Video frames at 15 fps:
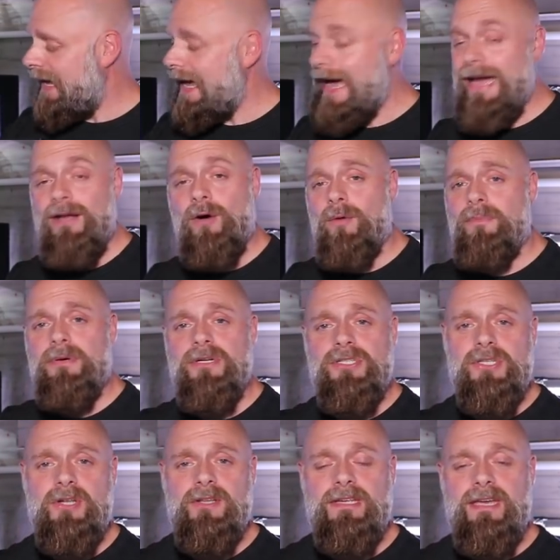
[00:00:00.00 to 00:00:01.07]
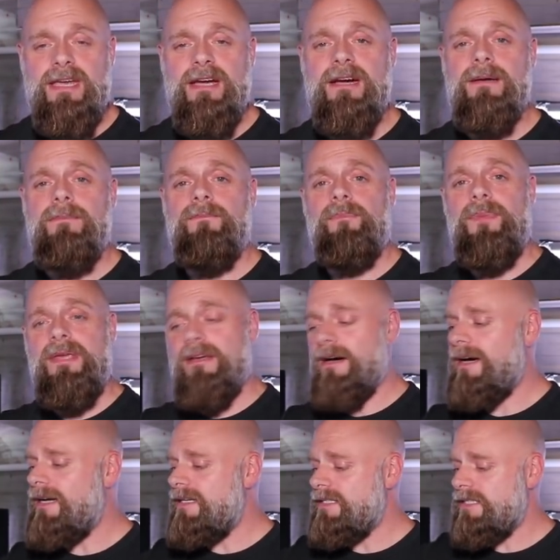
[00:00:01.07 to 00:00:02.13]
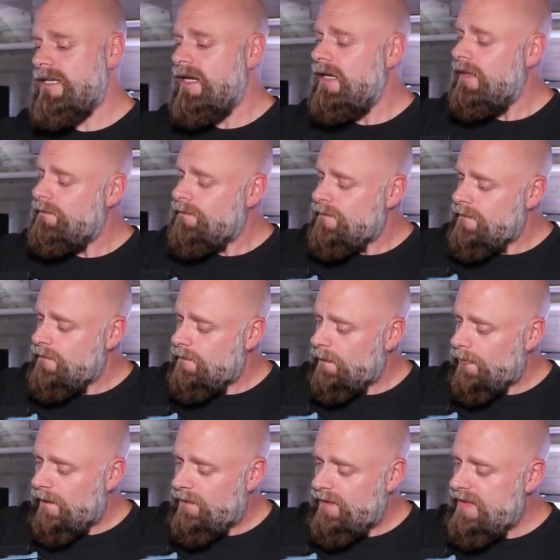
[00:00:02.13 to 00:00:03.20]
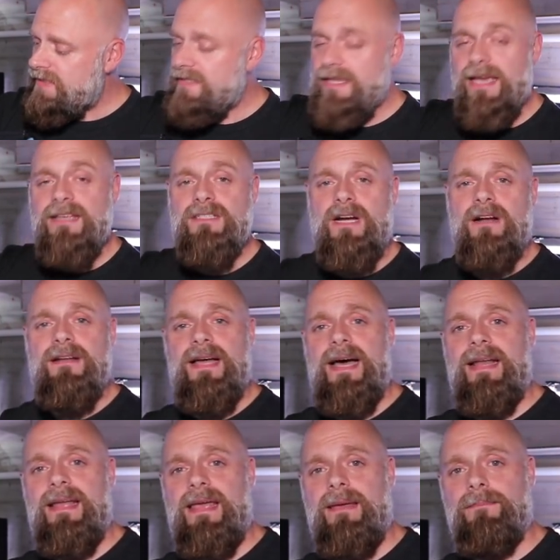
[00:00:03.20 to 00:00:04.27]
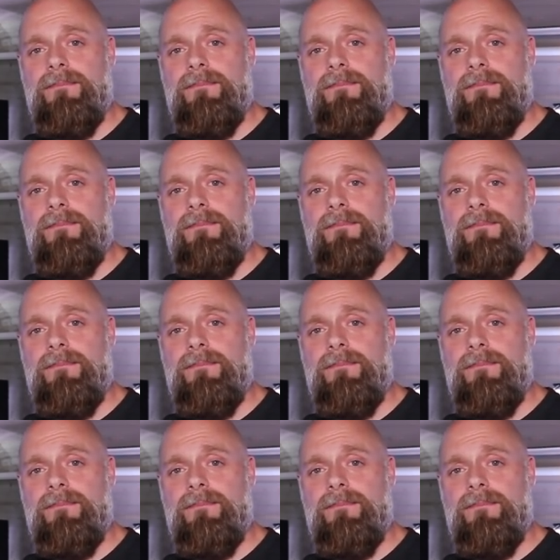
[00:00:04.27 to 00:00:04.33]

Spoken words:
I don't personally care, because these things are not a